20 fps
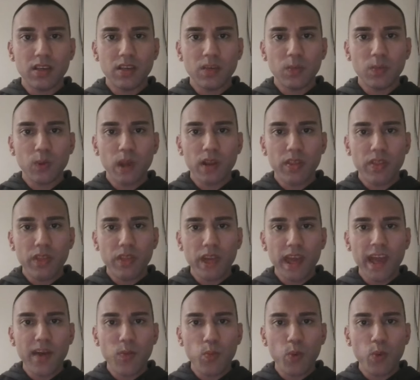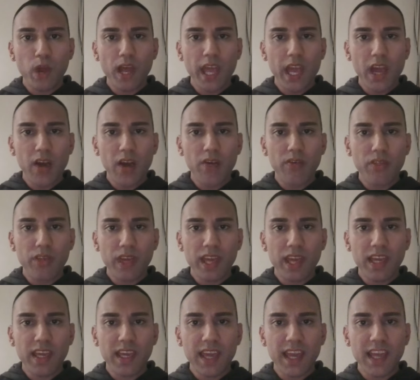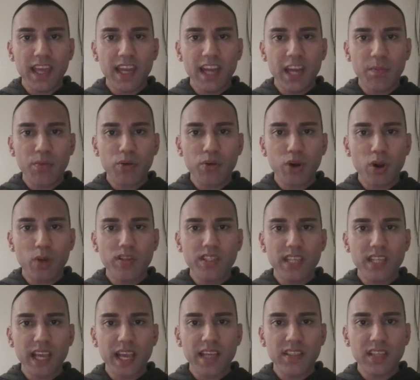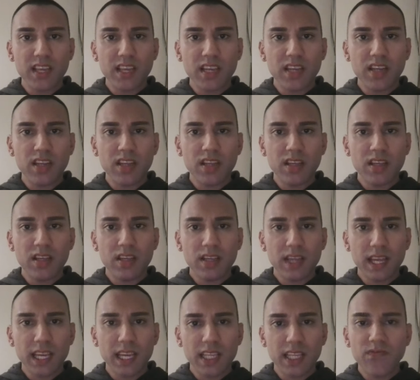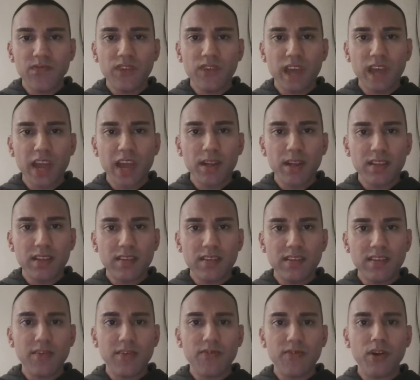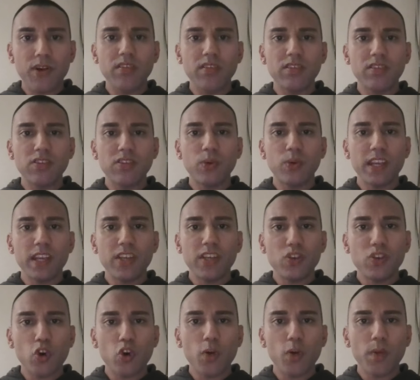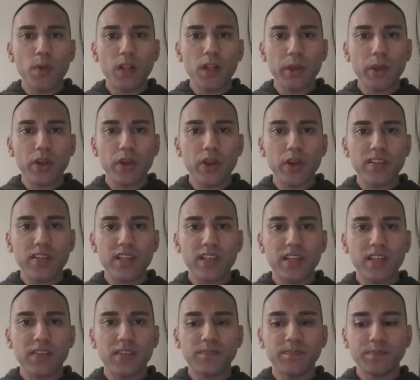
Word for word: when their way of thinking and processing is very different to a normal person.